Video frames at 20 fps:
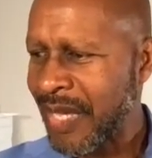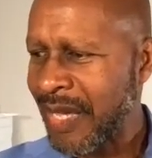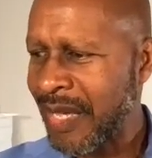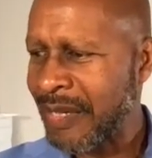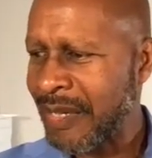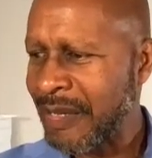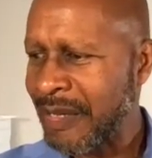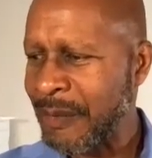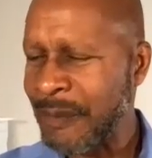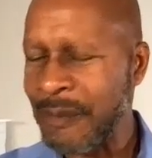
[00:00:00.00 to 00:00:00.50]

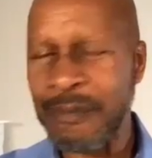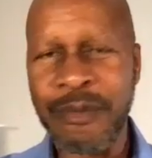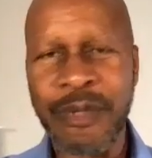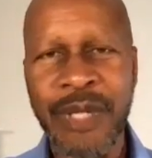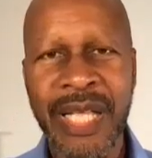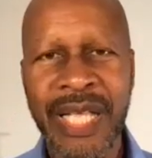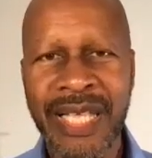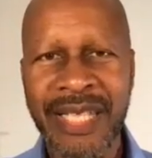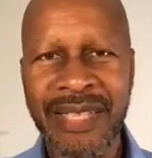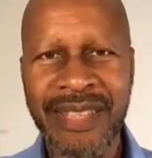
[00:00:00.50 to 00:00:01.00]

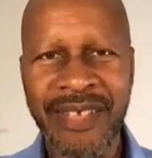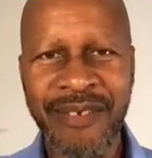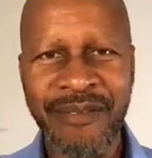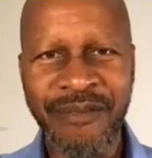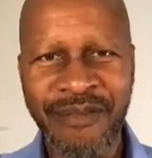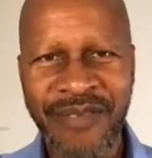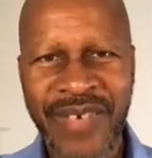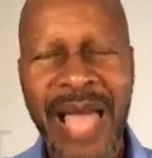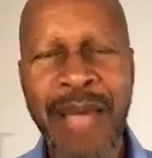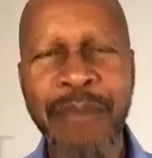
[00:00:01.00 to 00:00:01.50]
the
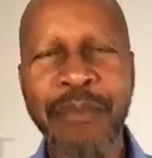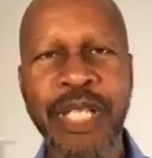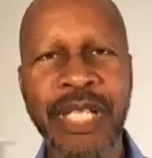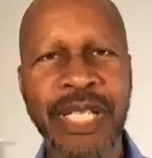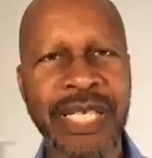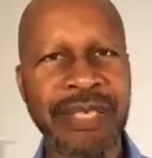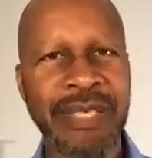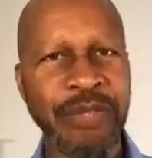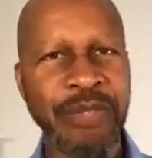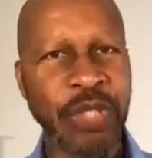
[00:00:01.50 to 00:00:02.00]

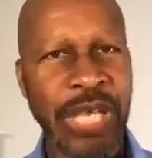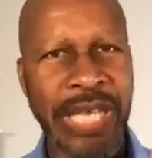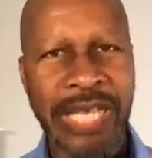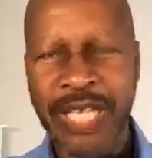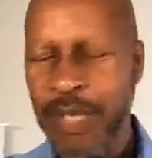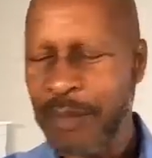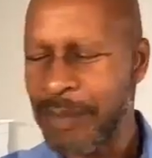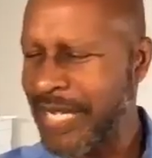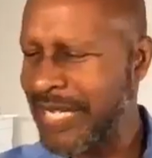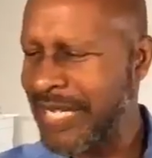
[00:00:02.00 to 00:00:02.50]
family,
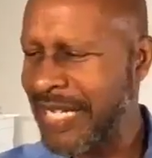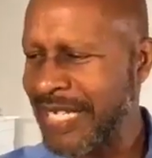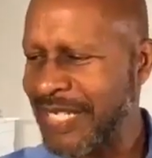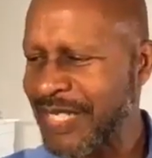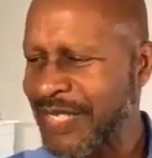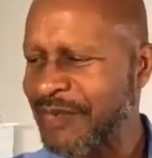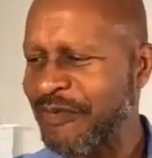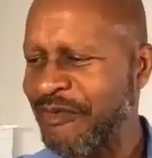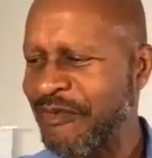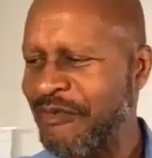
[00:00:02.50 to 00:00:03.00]
Jacob and
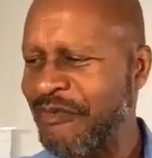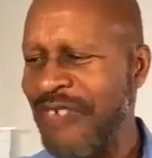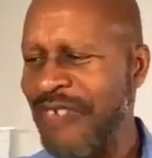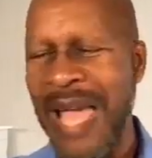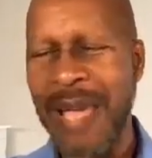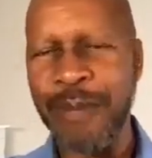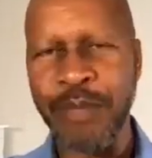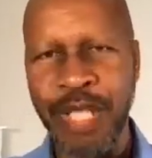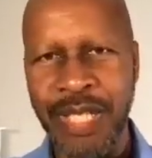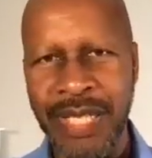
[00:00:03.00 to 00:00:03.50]
his
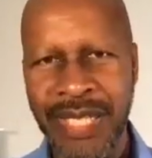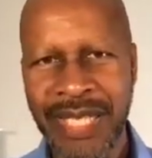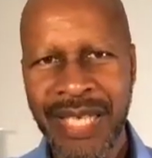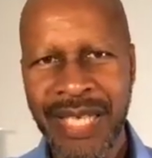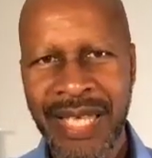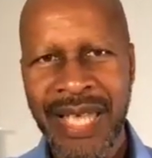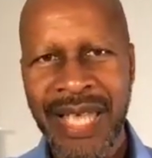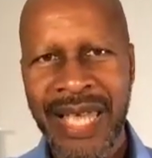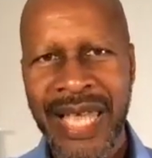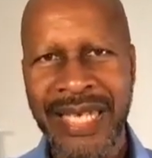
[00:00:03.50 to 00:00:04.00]
family,
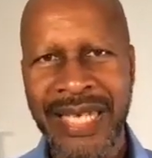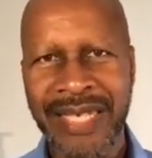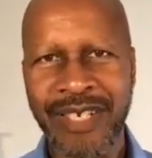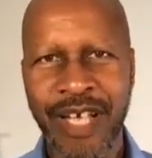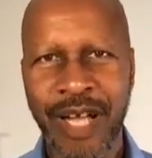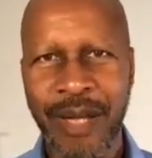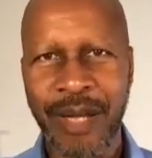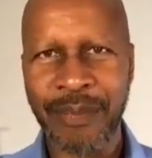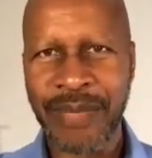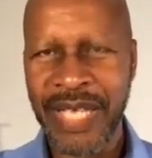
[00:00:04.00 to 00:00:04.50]
had
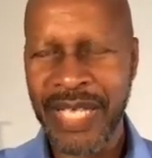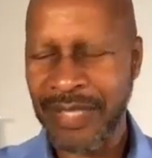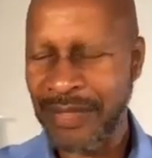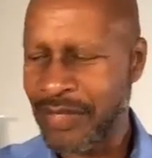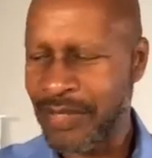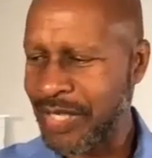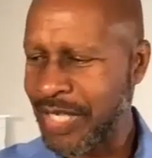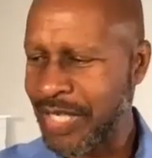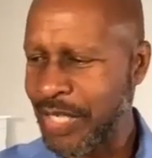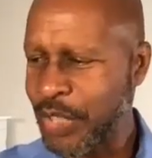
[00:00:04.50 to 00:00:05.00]
come
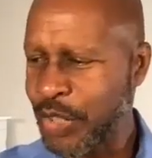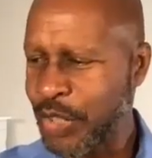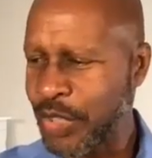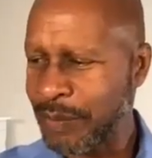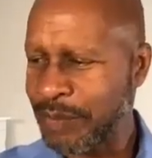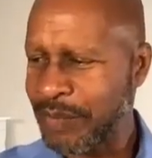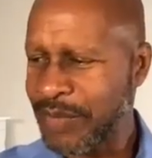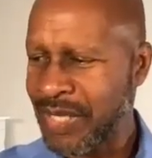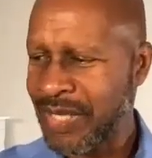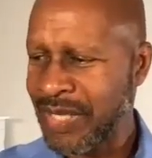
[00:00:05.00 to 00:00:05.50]
into
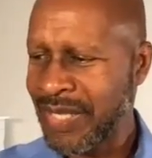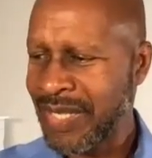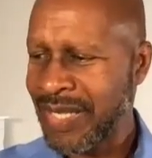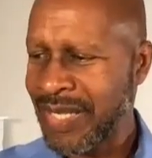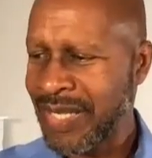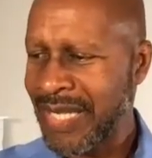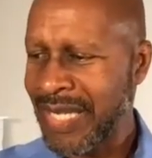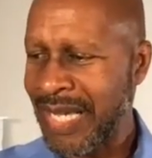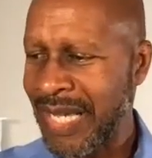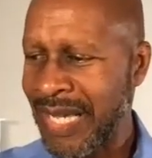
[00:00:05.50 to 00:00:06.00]
Egypt
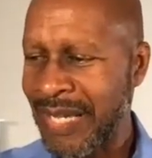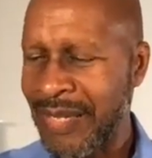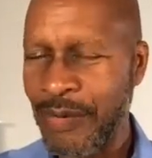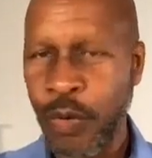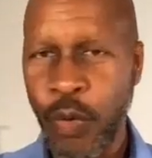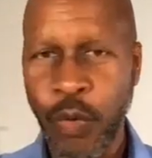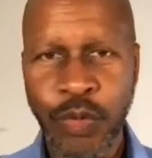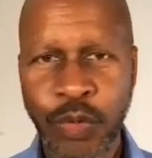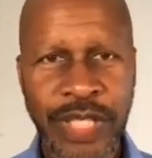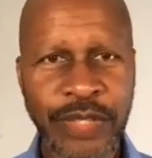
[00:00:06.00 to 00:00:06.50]

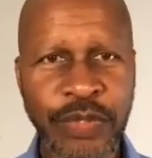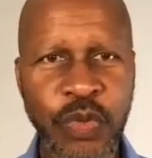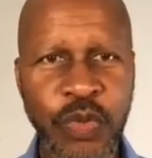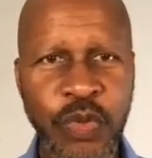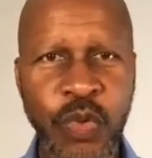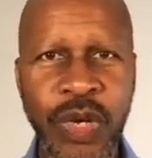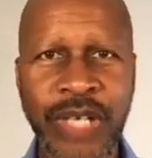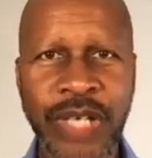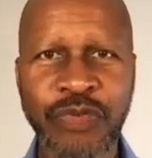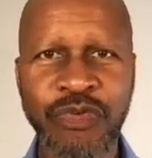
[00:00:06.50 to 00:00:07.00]
only
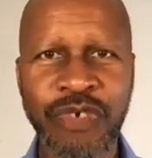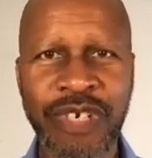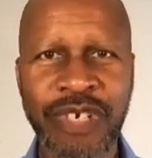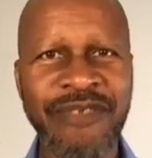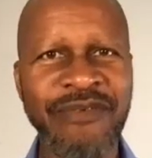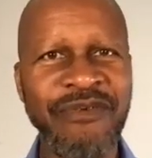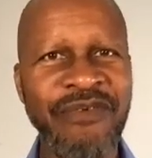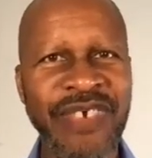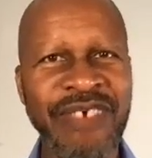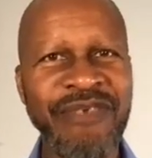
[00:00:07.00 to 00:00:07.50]

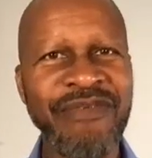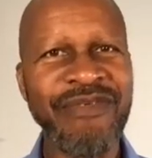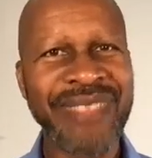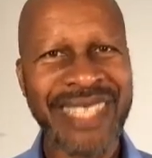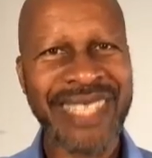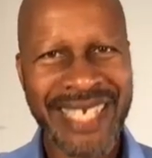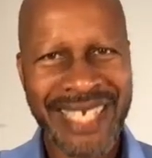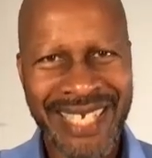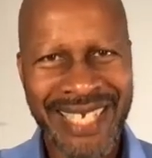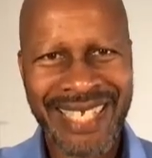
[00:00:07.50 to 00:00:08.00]

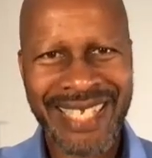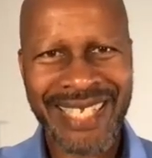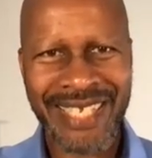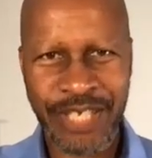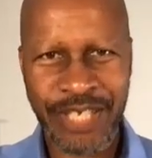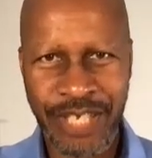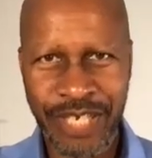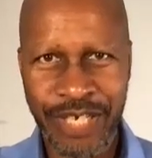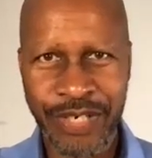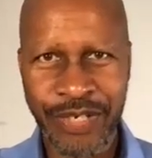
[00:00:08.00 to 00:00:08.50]
215
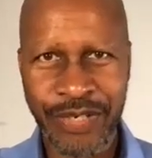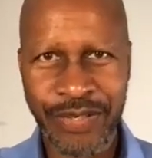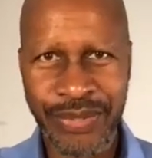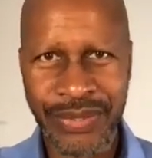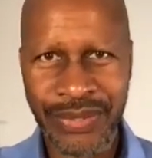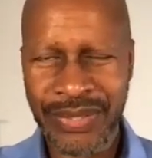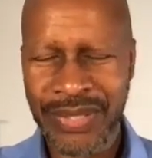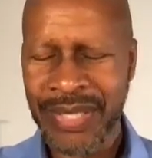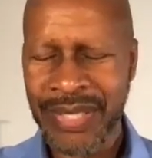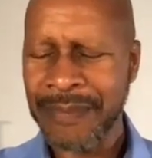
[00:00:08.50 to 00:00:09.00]

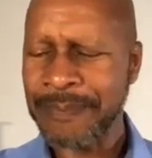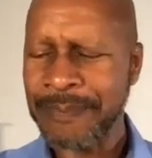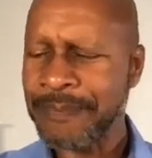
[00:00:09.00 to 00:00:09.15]
years